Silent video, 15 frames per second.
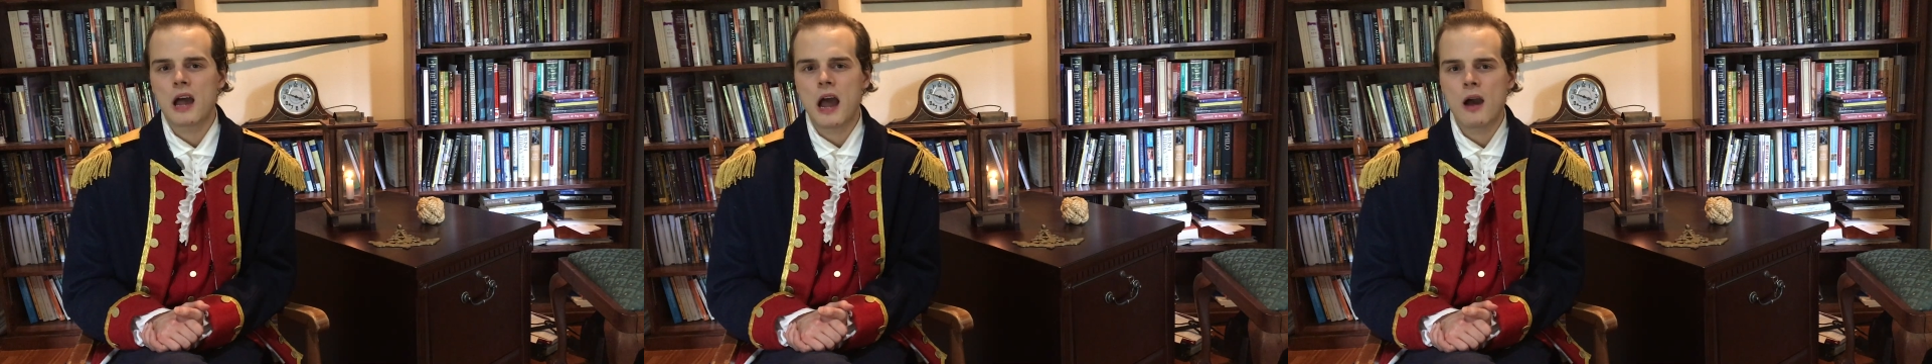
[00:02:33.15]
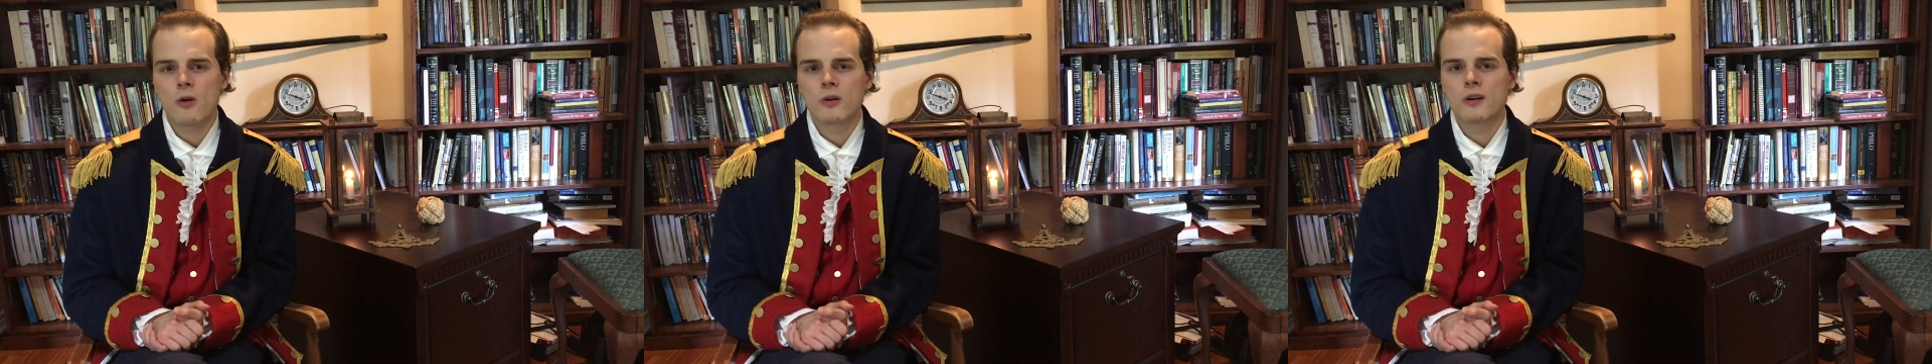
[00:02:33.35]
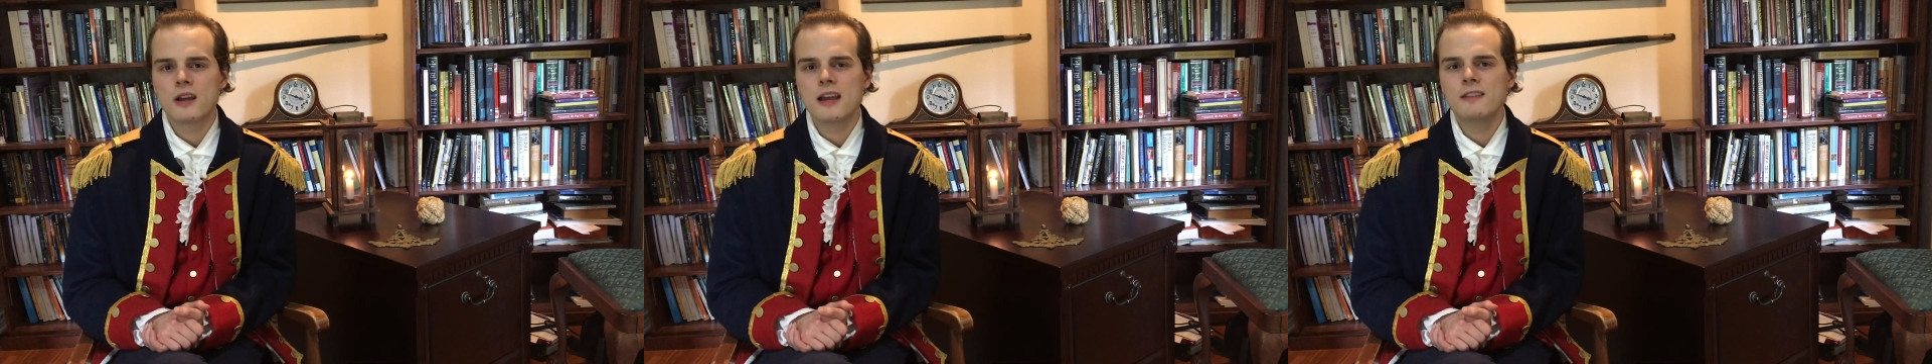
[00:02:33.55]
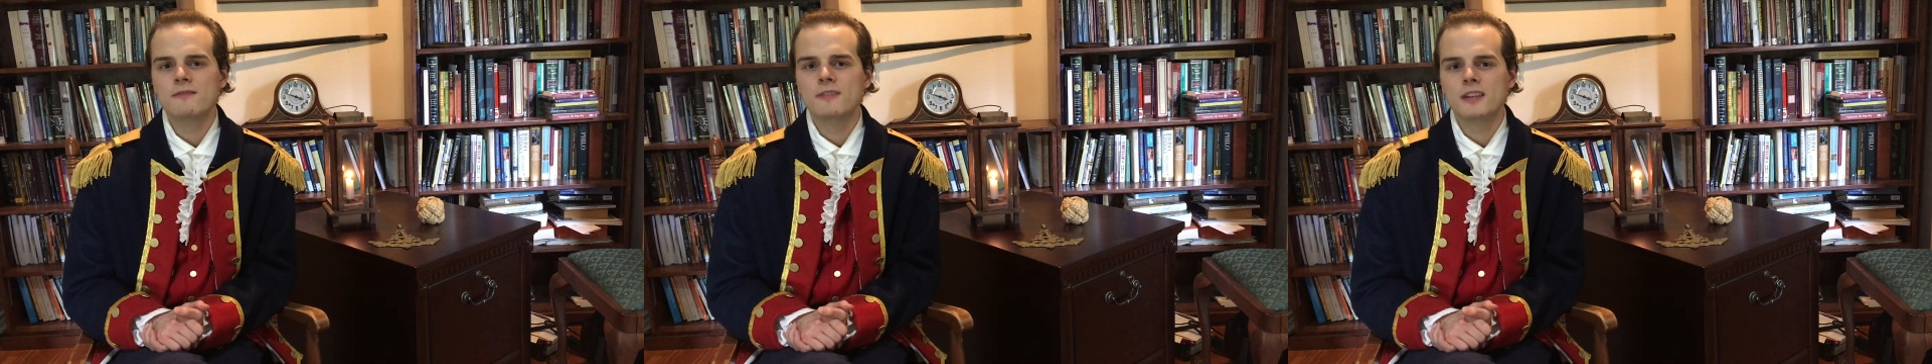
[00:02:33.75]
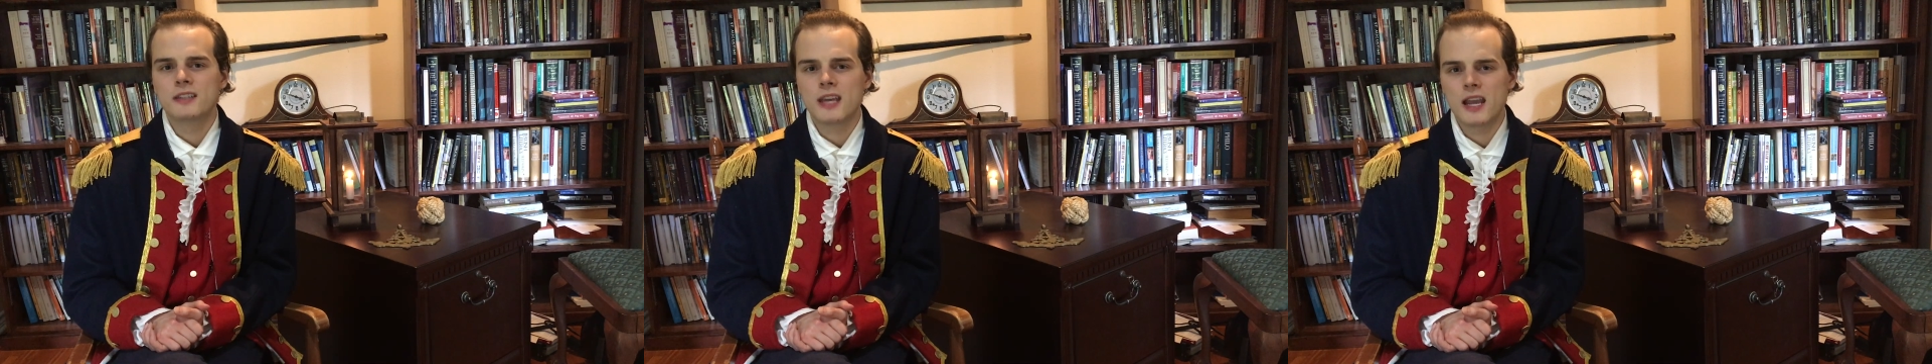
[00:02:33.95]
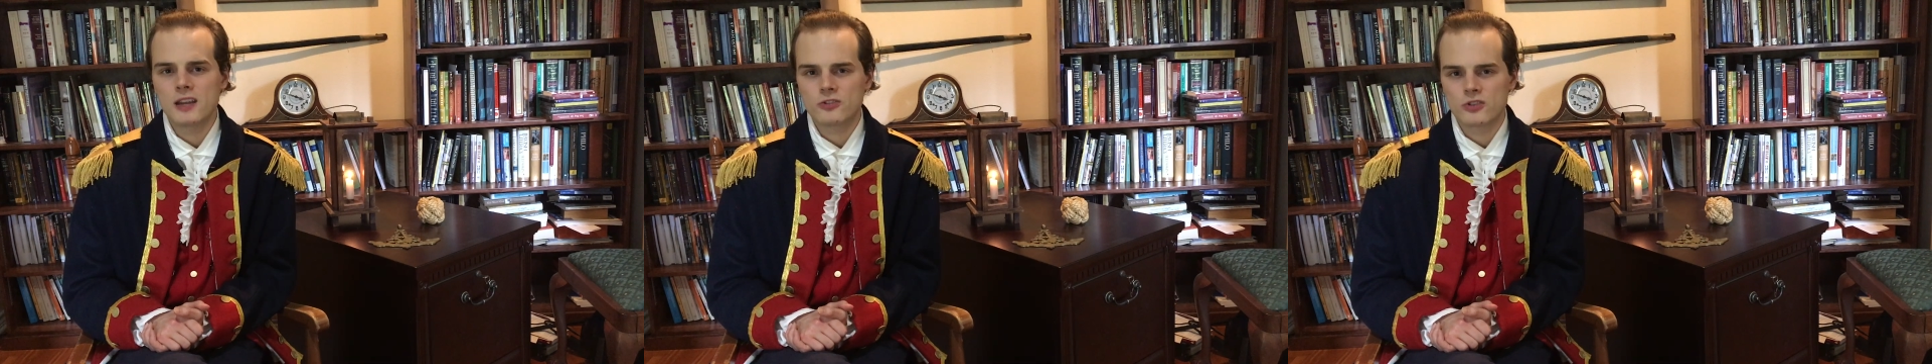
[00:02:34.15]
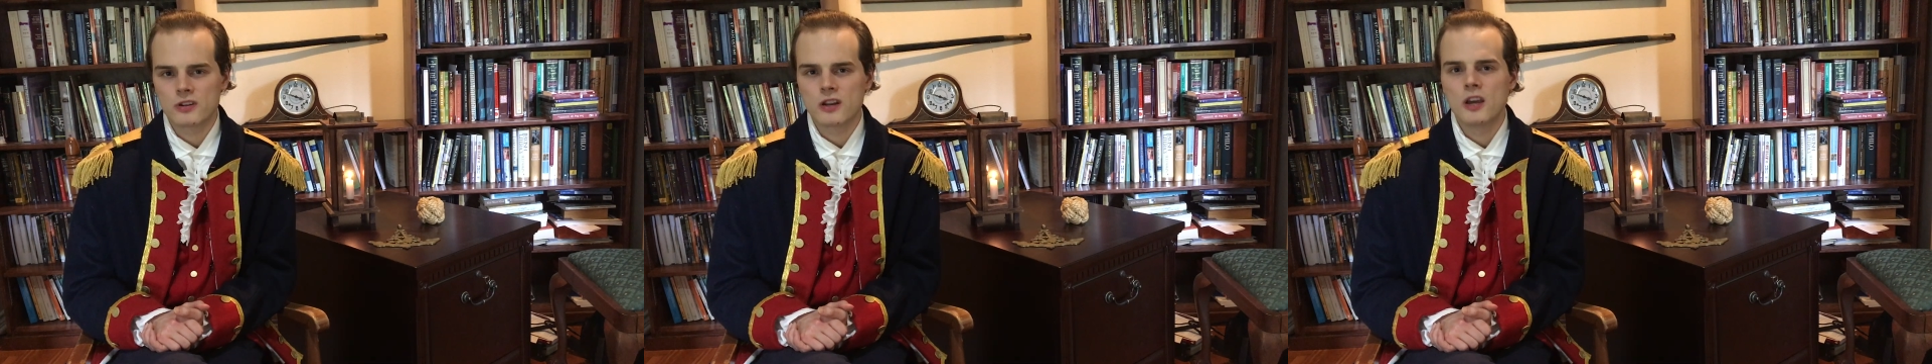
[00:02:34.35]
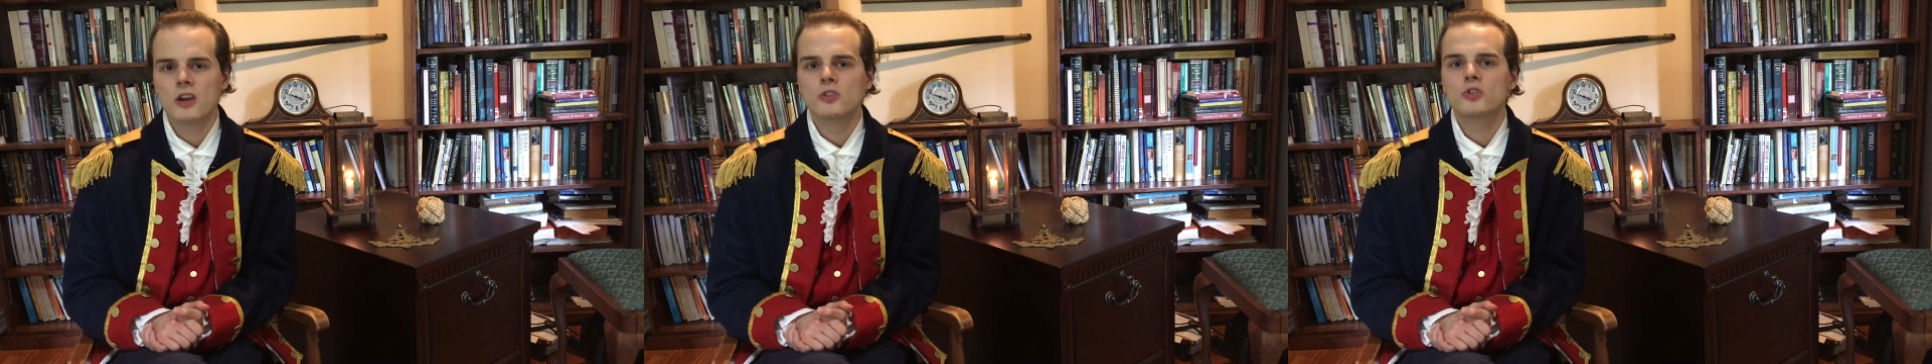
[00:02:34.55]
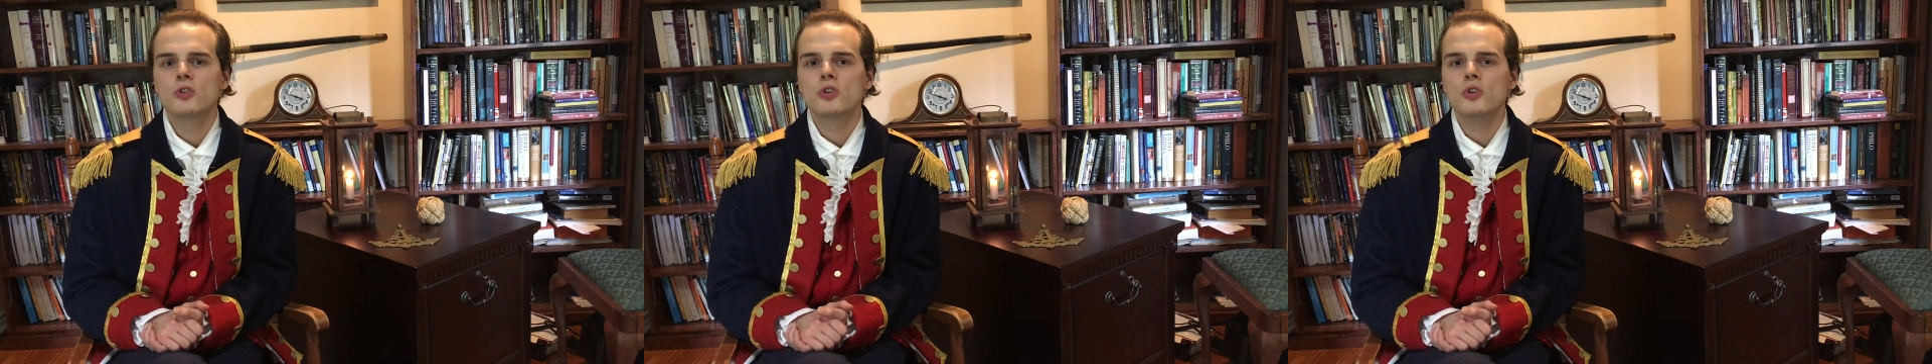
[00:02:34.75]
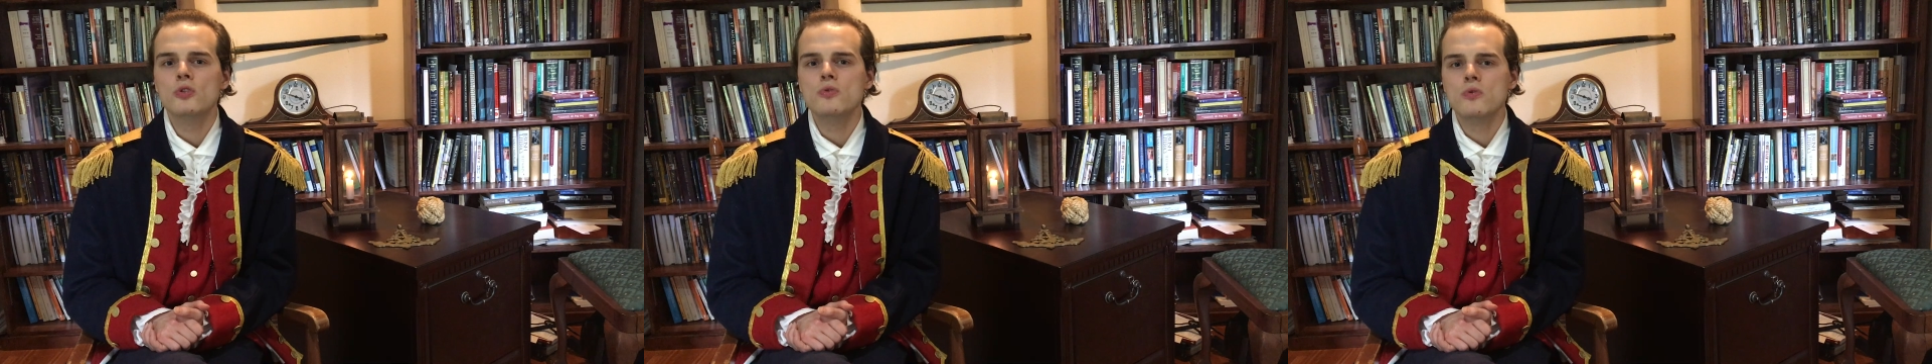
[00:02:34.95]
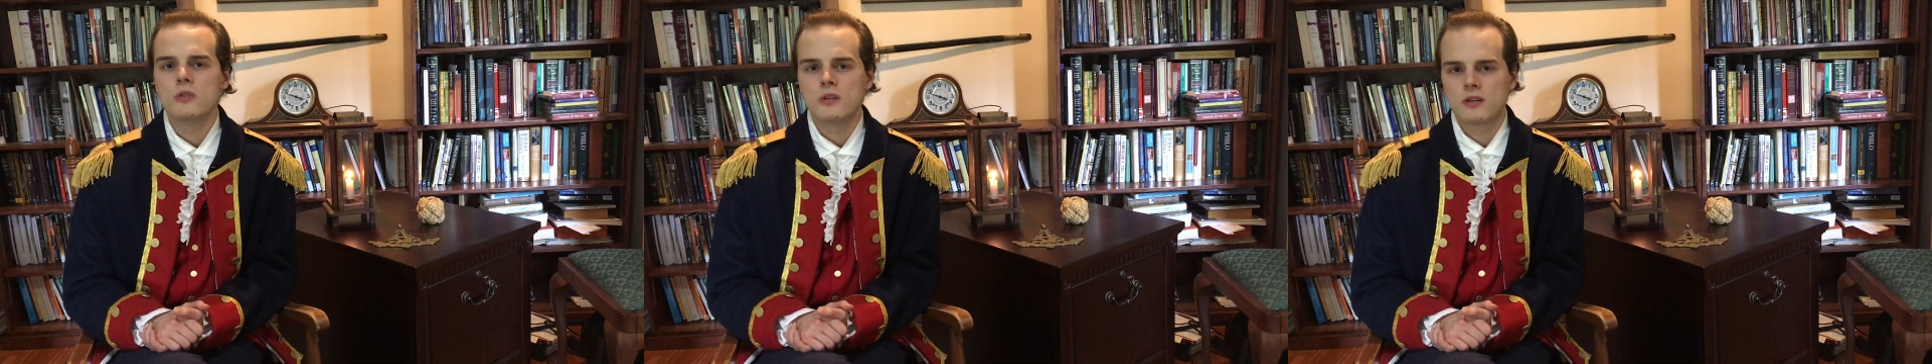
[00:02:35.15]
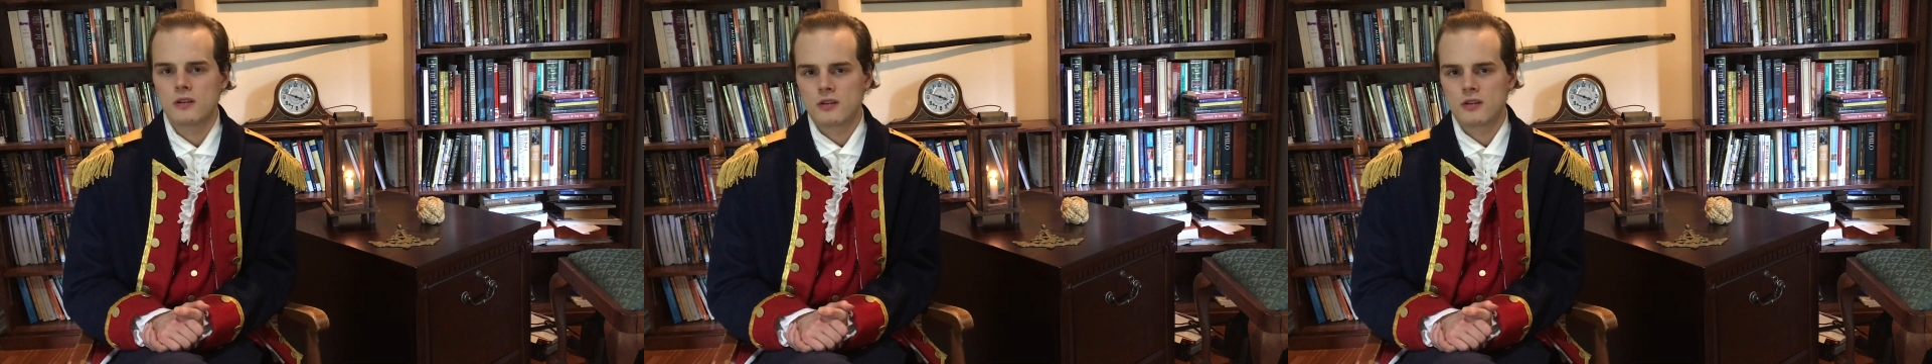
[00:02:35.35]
our invitation to you.